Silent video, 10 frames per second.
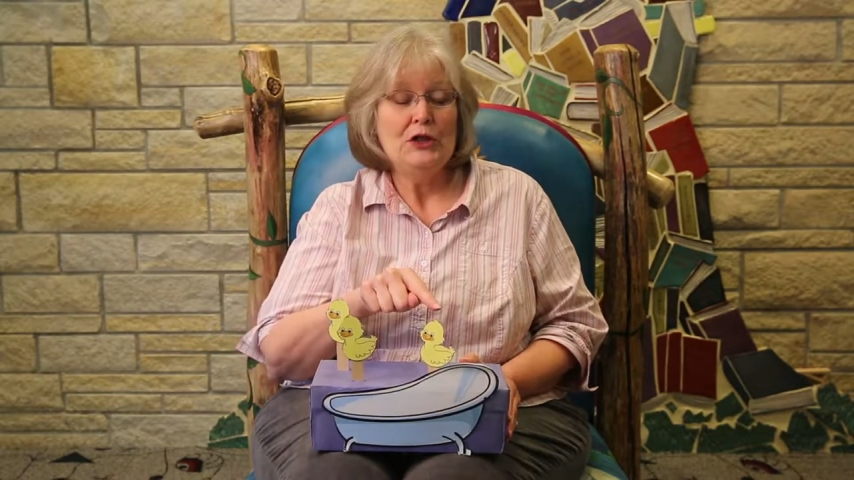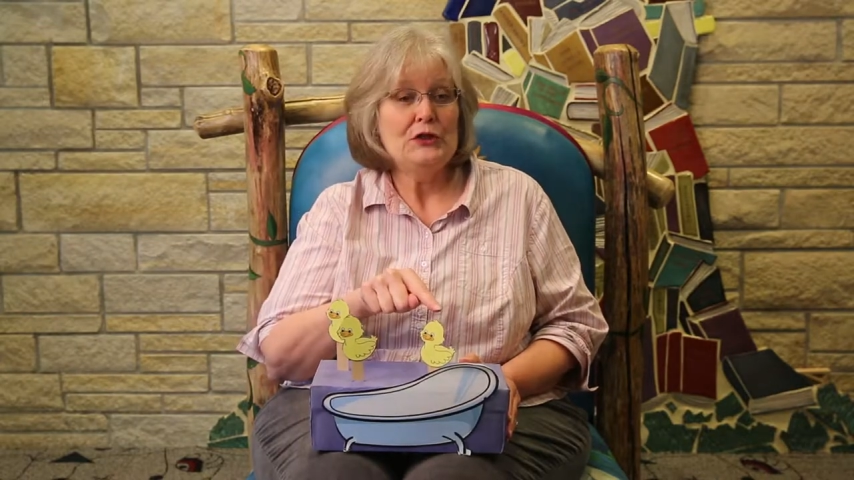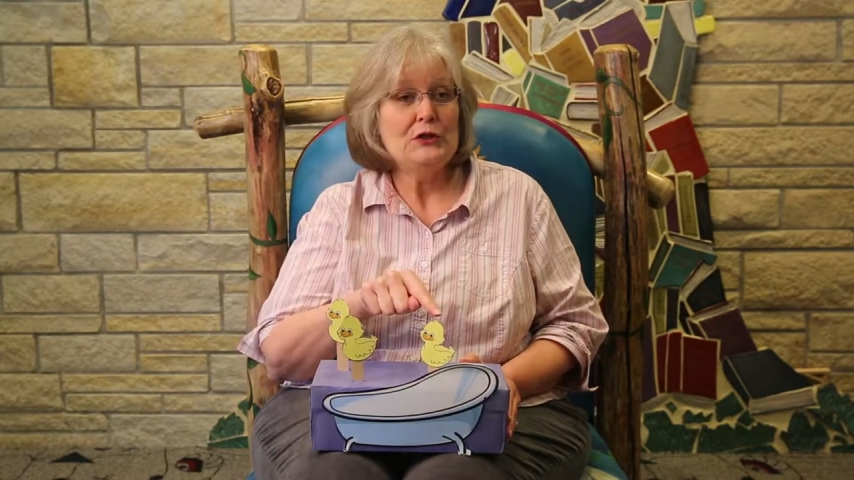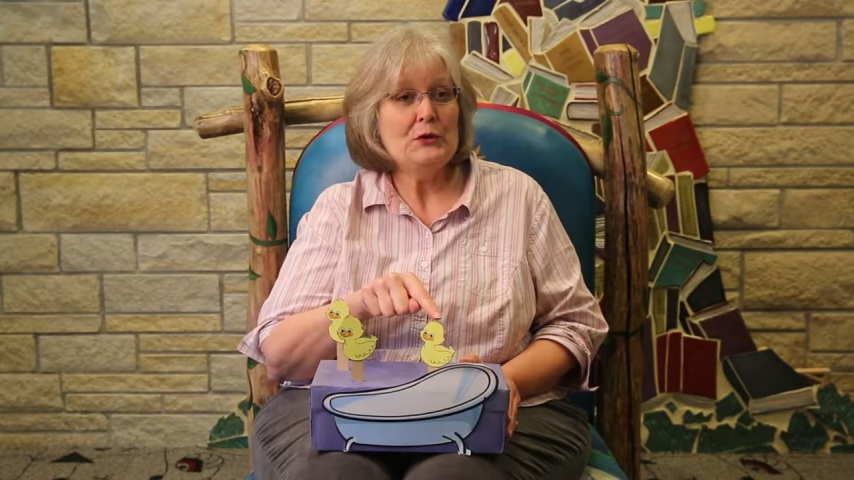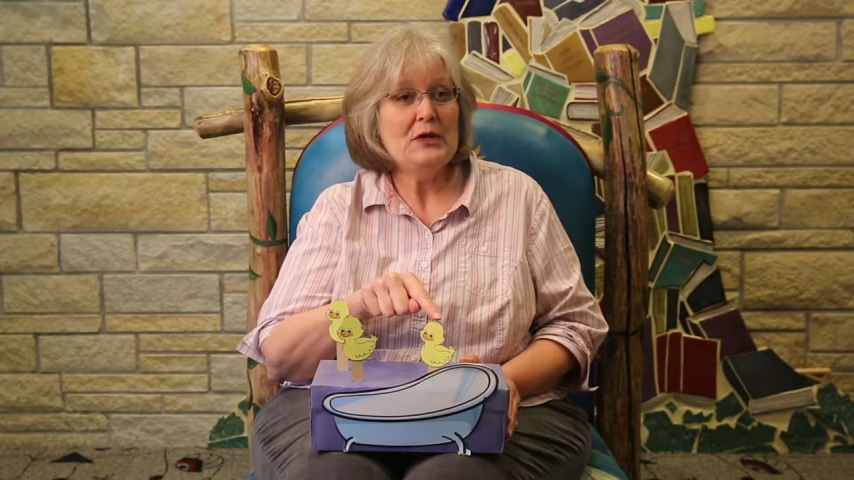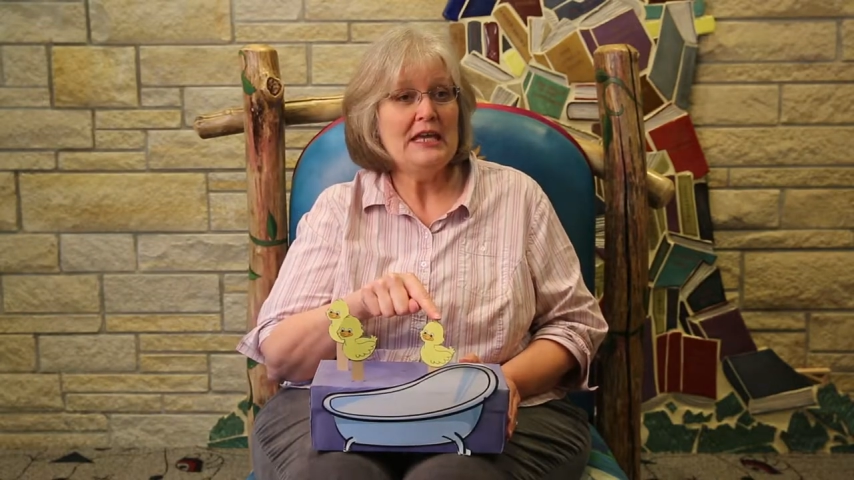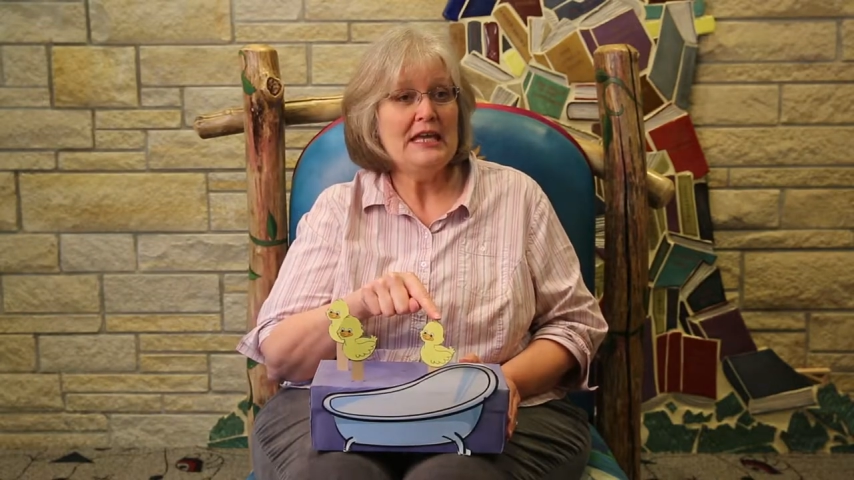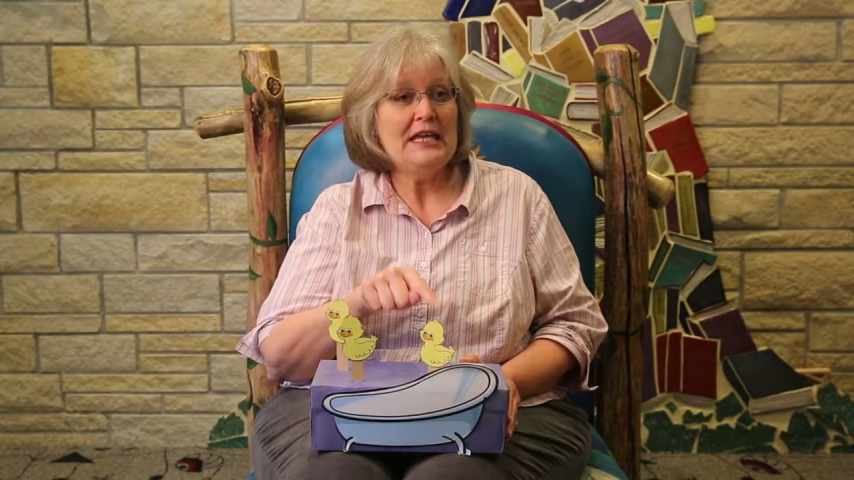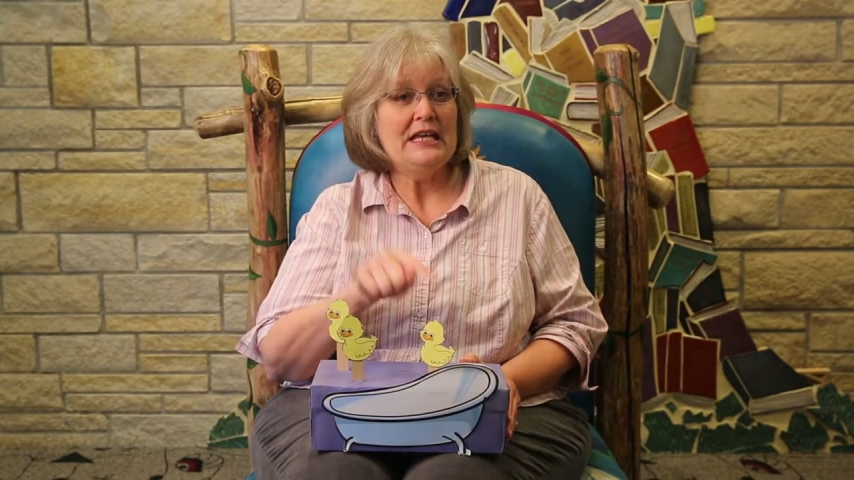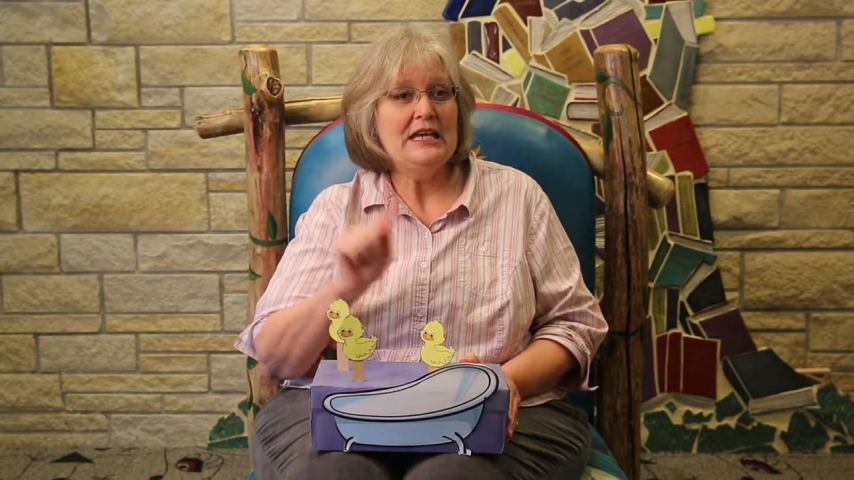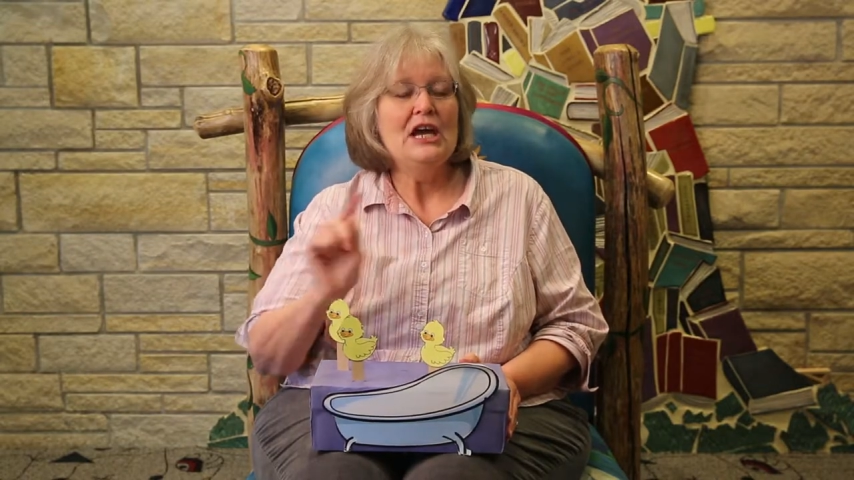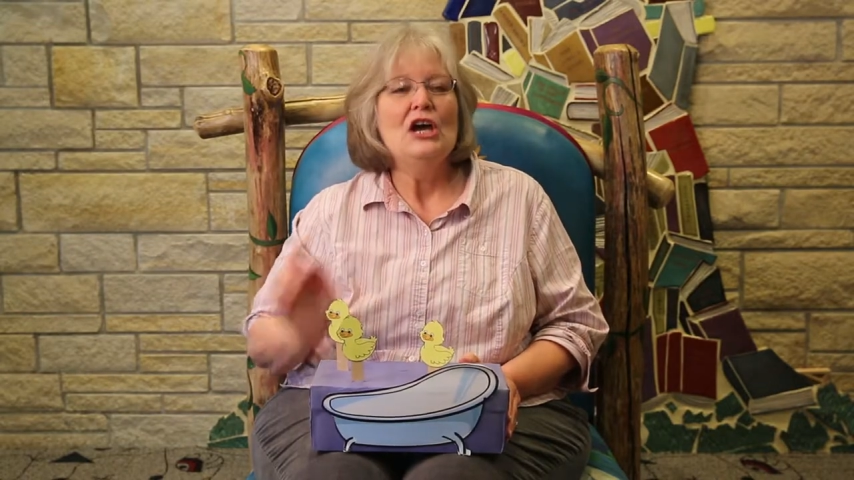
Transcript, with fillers: 3.